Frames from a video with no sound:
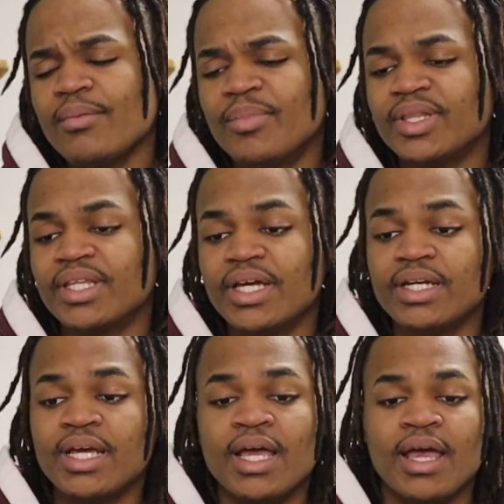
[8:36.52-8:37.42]
but
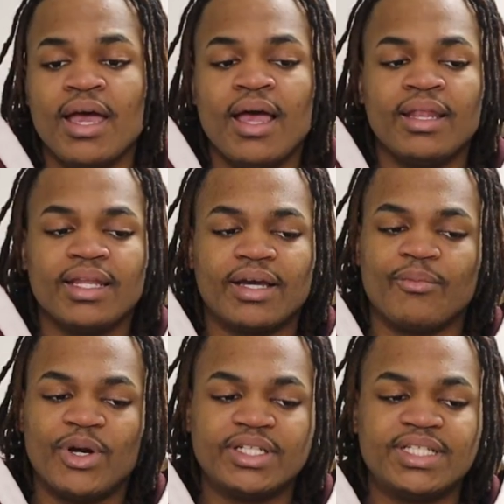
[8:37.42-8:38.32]
then like
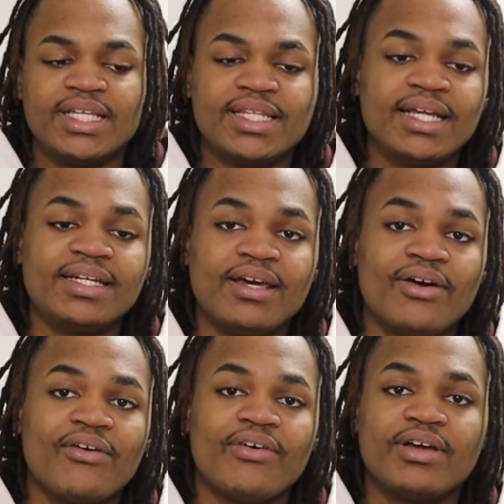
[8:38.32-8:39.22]
when I take that day
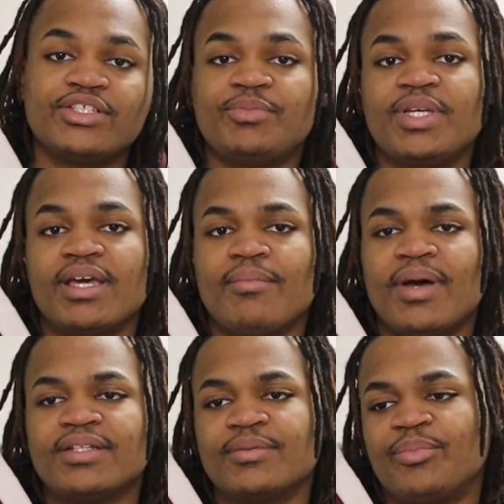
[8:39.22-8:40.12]
off, I just getting
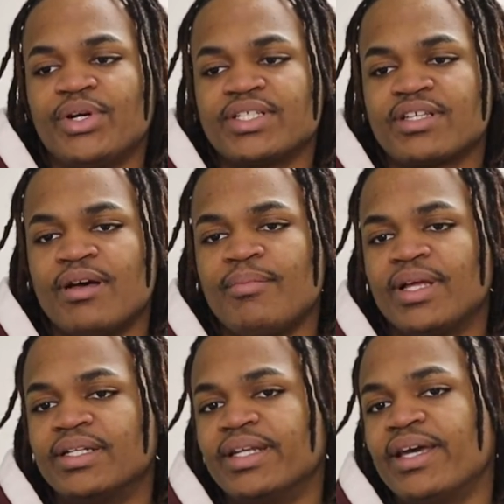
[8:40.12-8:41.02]
mad depressed because I'm
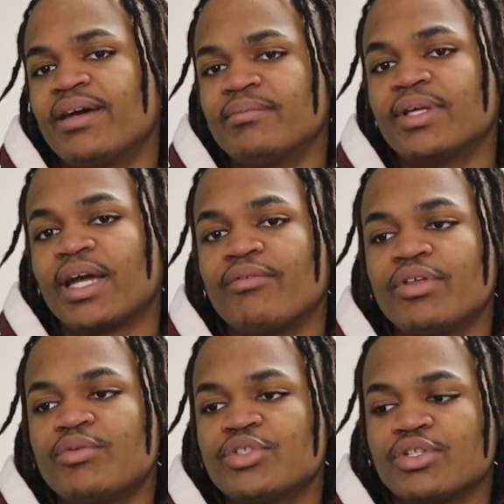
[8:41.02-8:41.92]
like, damn, like I
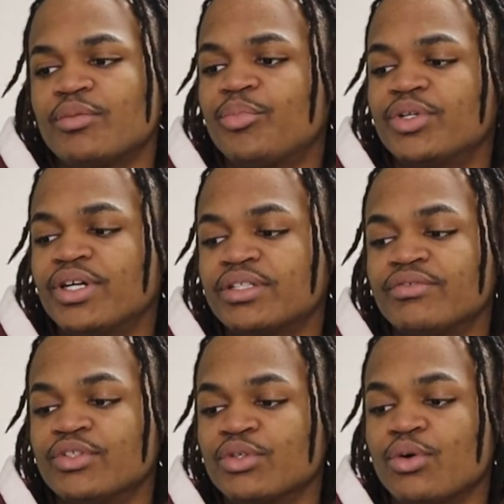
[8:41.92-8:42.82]
really was
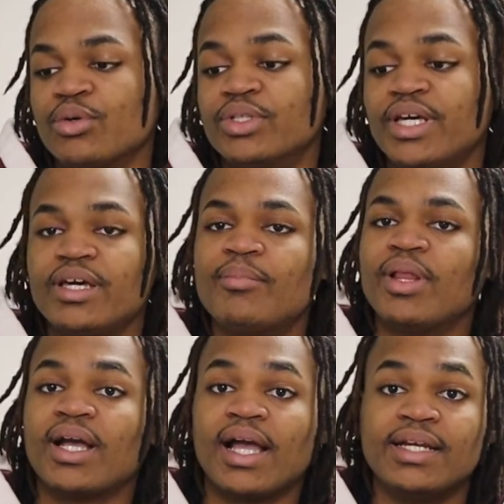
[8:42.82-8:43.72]
unproductive this whole day,
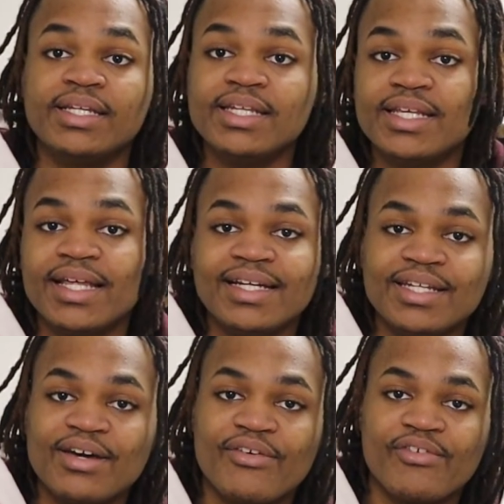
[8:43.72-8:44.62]
but like I needed
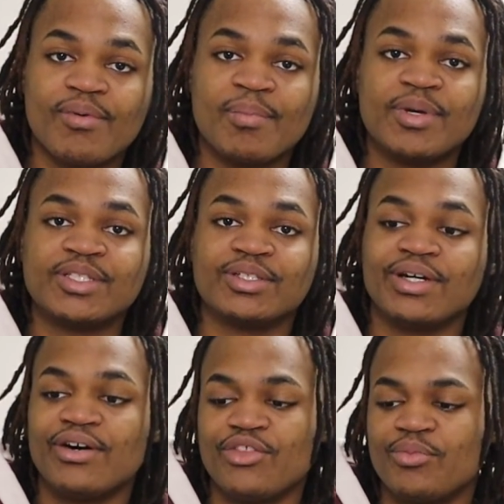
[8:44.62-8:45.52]
that day off for my
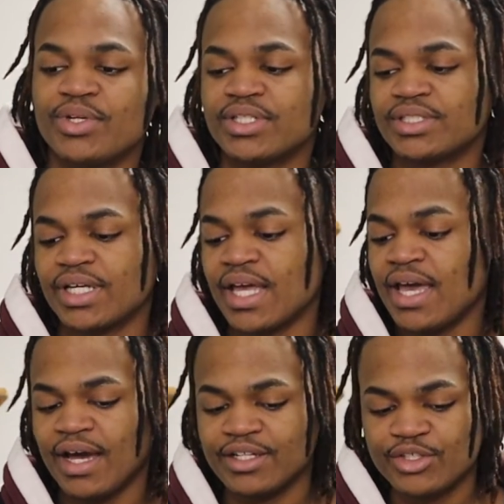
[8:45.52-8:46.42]
mental health. But it's like
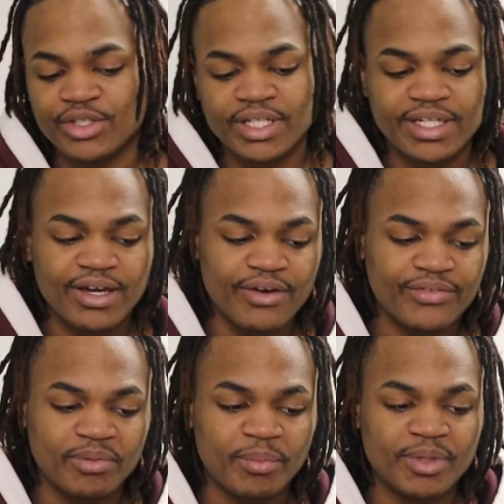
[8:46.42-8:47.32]
I took that day
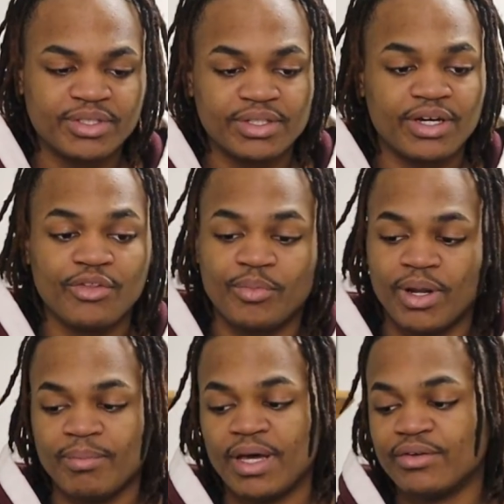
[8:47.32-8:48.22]
off for my mental health,
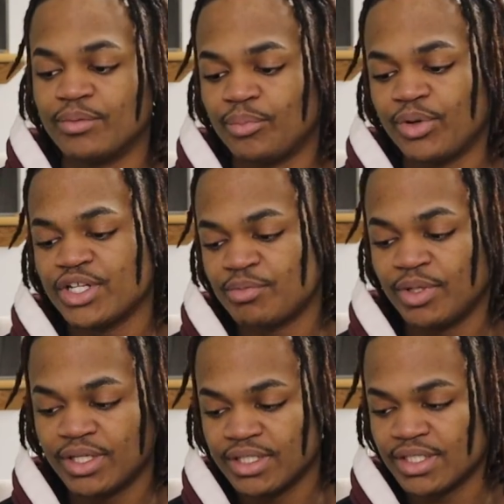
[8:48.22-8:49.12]
but I'm now depressed
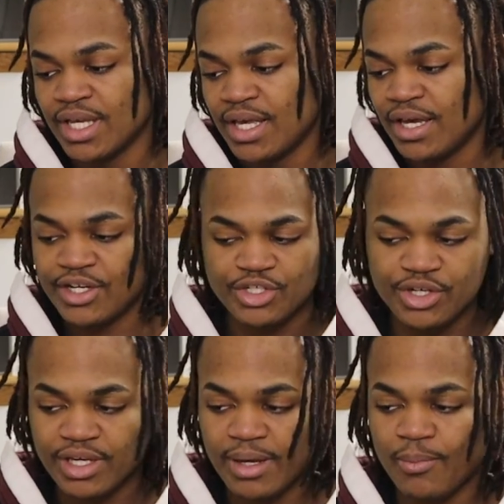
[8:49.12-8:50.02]
because I
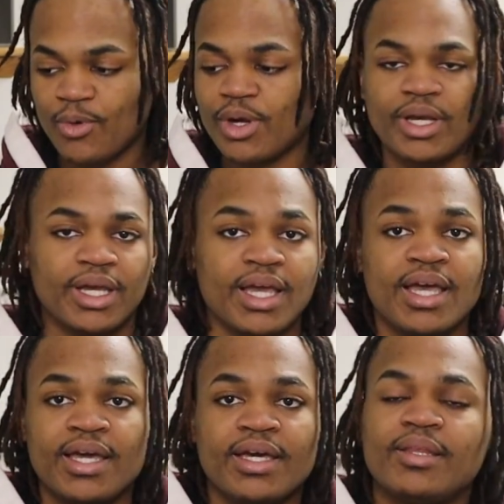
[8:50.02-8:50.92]
should have kept working.
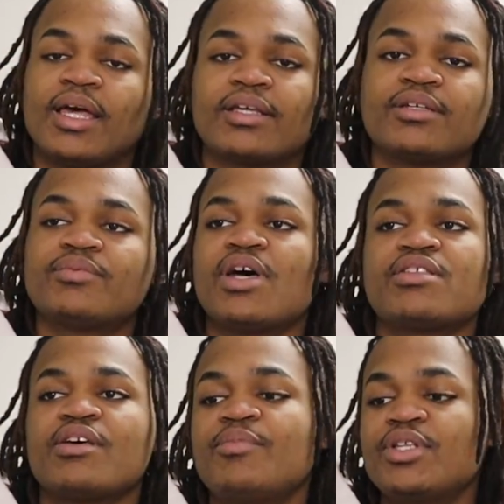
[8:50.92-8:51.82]
And like
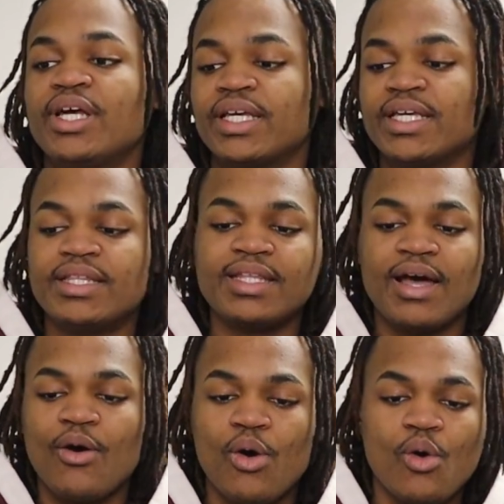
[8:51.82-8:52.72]
sometimes I'll be like in
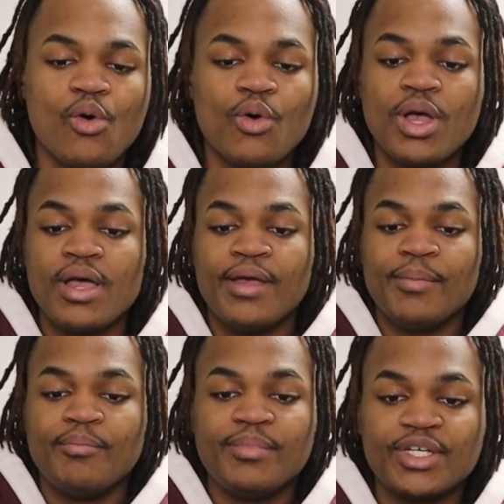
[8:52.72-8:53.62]
that whole
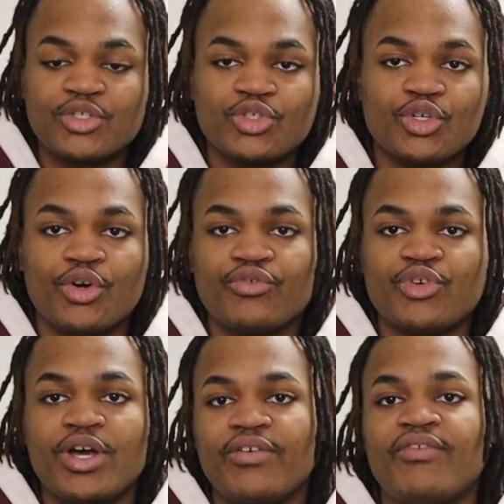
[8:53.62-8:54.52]
mixture of
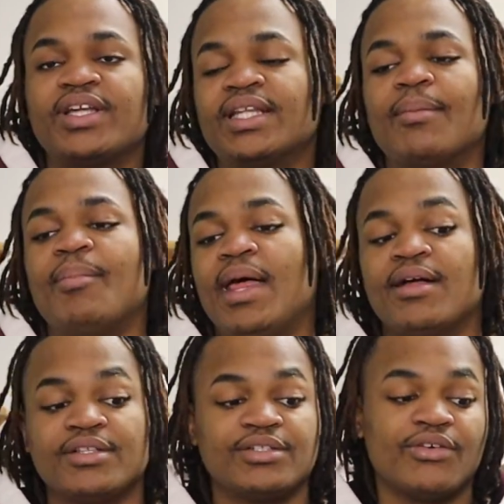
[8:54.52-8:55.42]
trying to find that
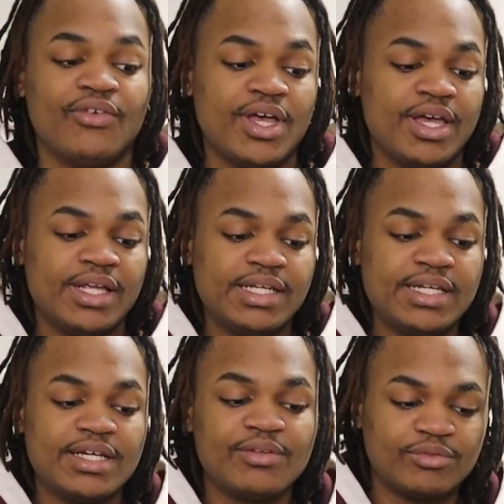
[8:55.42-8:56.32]
balance of
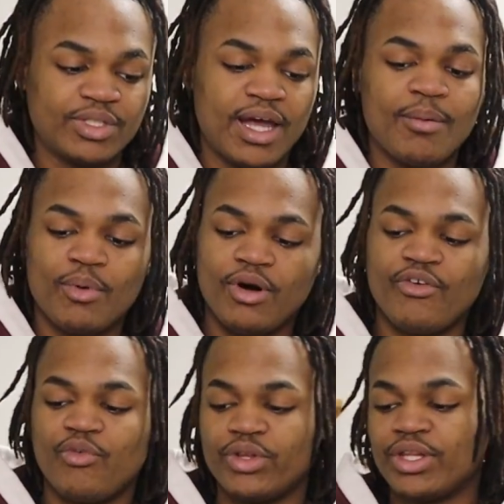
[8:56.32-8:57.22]
needing time
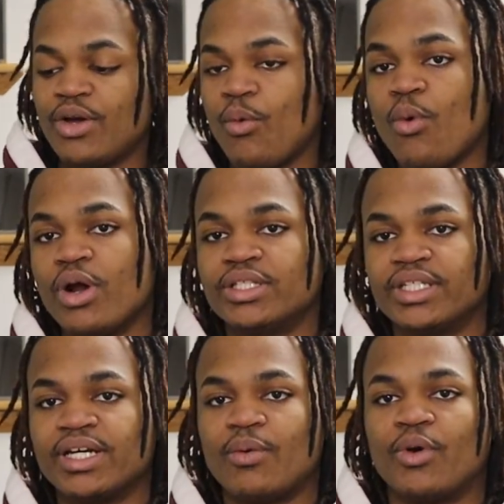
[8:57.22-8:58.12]
off with
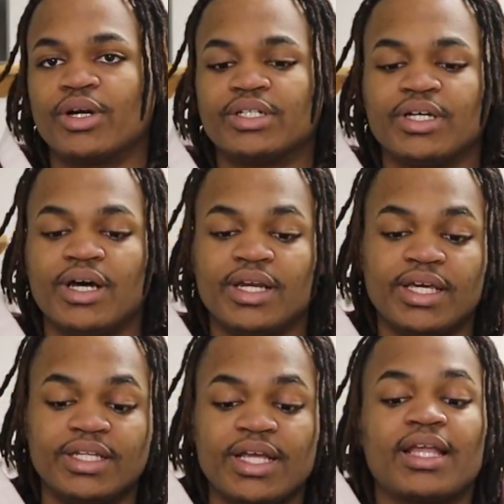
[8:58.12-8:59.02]
wanting to get work done.
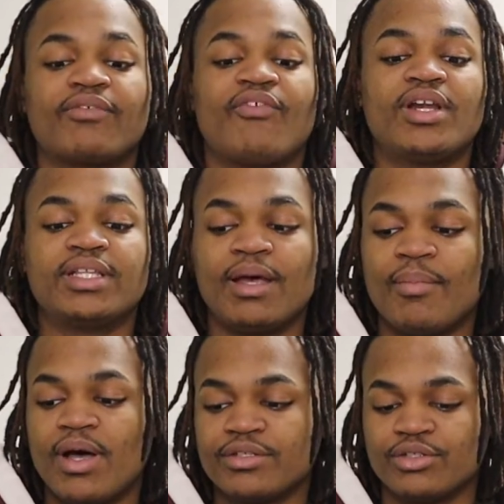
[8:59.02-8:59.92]
And like finding
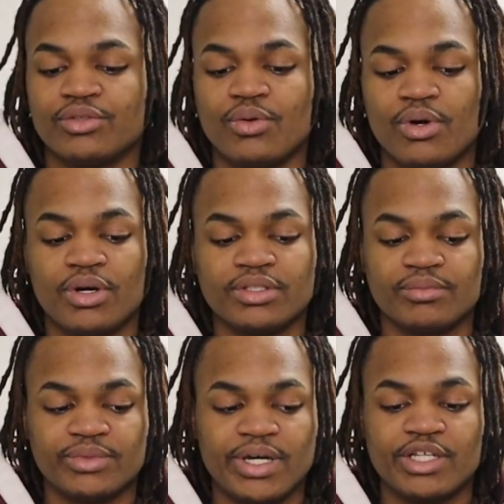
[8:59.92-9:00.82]
that balance is so hard
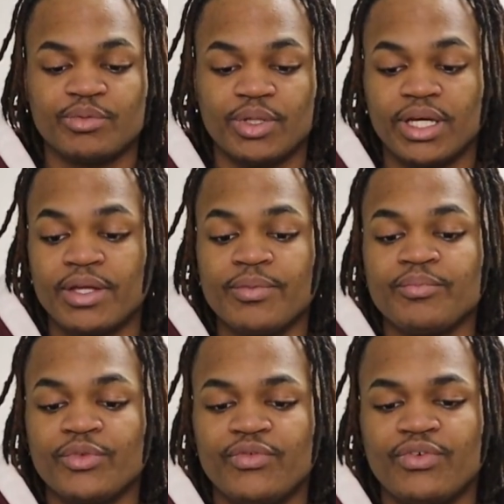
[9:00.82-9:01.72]
sometimes where like
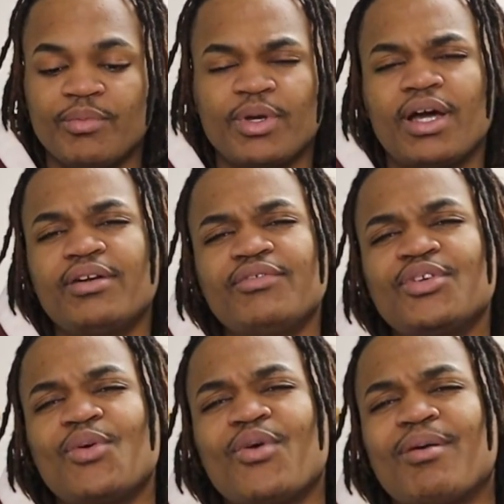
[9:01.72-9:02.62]
you feel me? I don't
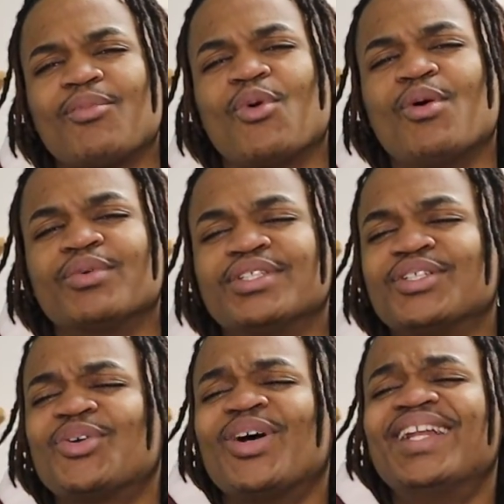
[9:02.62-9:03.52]
even where I'm going with this